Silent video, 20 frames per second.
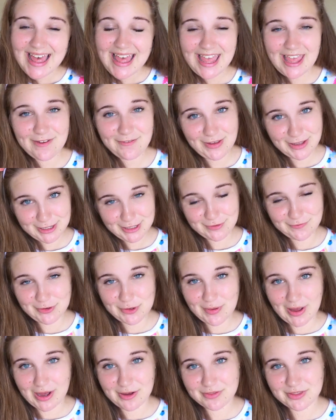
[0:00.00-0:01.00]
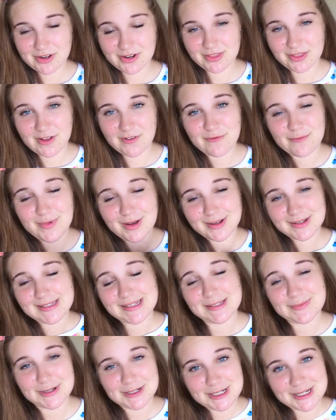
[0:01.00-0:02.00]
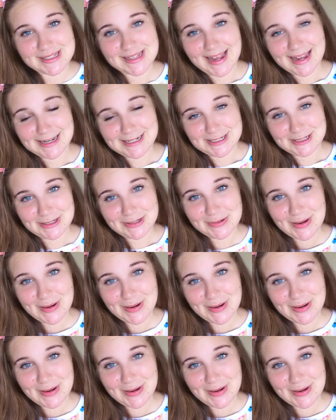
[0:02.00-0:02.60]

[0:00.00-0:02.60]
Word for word: If any of you out there love mugs as much as I do,